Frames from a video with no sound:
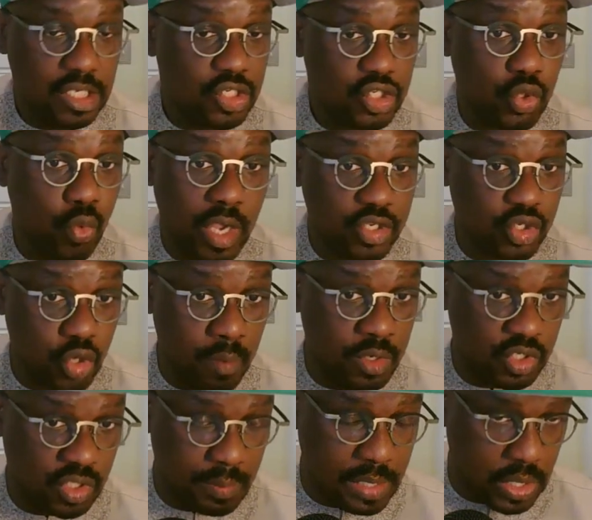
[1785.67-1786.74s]
So, what's
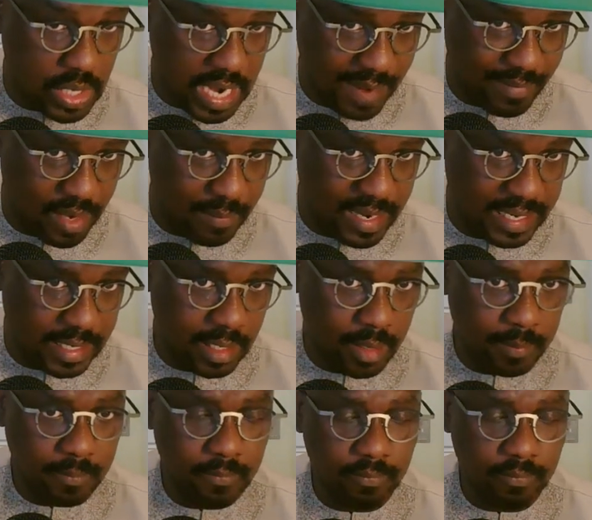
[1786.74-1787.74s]
chromosomal abnormality?